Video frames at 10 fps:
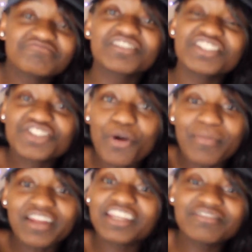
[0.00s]
Because you've got
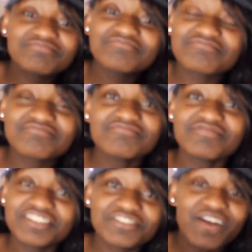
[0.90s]
money,
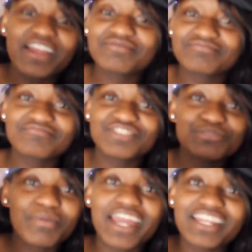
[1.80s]
it's fine,
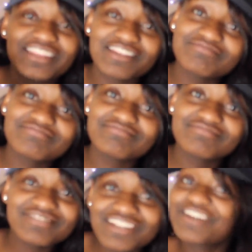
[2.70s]
just buy anything,
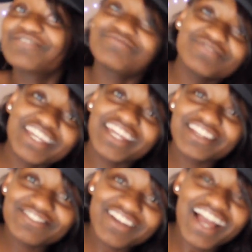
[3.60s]
you know, I get
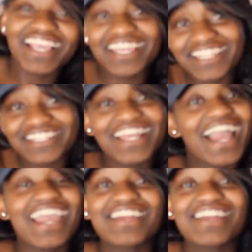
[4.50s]
it, I